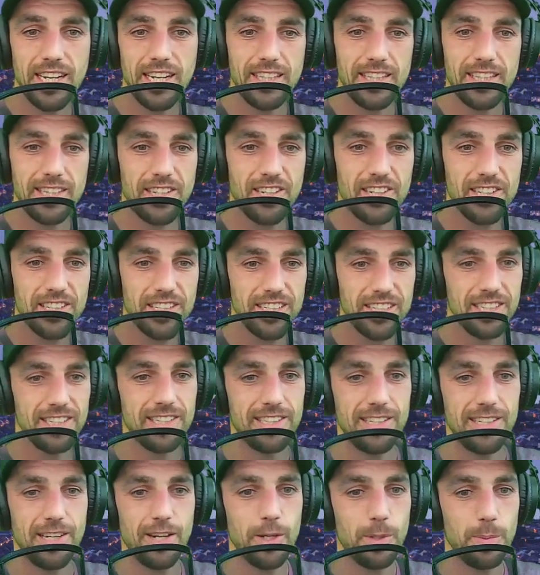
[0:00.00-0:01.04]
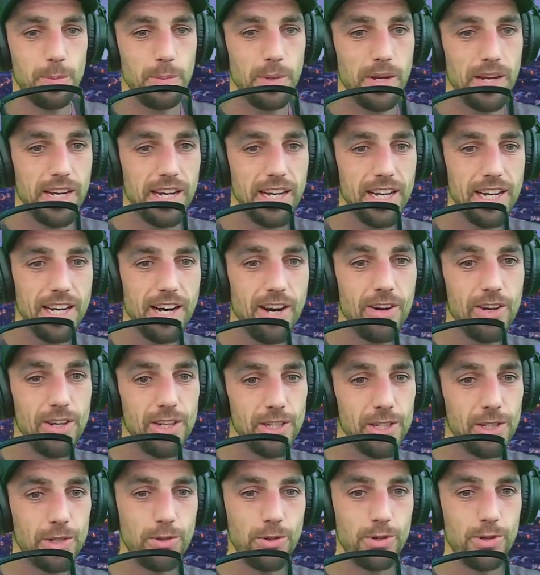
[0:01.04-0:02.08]
tightened up, uh, all the
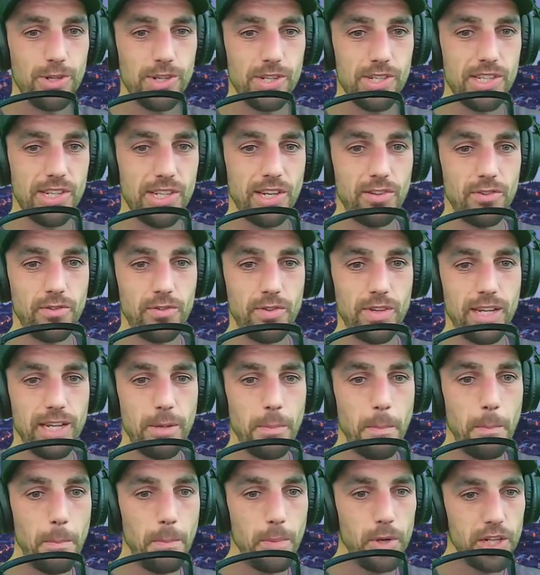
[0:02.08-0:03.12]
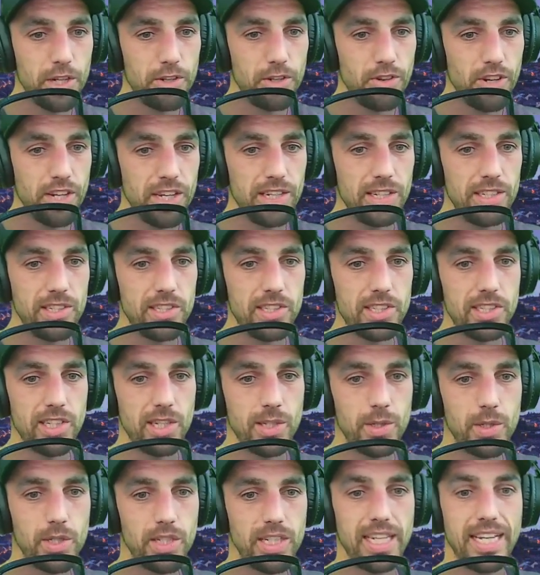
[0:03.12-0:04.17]
growers have uh, migrated south
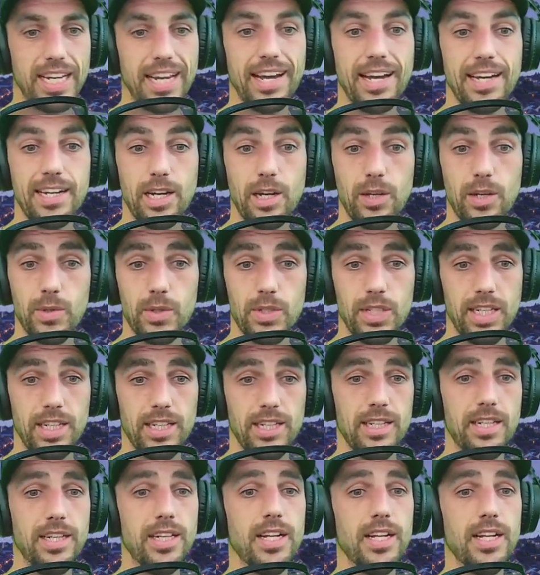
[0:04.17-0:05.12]
to Catalonia.